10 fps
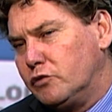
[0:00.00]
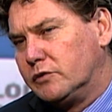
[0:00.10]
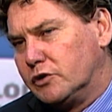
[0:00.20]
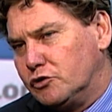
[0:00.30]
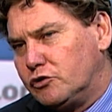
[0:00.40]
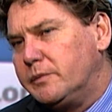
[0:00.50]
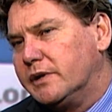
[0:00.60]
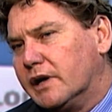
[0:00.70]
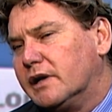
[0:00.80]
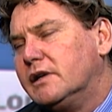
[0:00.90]

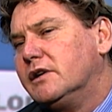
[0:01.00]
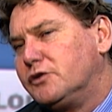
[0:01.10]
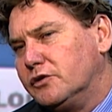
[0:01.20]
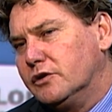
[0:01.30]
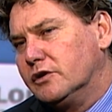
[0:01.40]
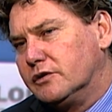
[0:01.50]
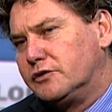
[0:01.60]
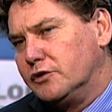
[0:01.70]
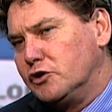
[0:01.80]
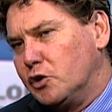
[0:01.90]
contributor to
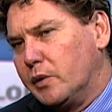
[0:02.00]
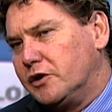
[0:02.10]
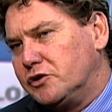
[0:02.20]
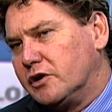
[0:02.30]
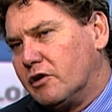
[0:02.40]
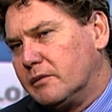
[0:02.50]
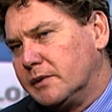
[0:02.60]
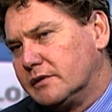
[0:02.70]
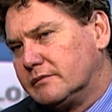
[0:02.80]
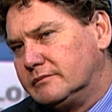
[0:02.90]
the new energy economy.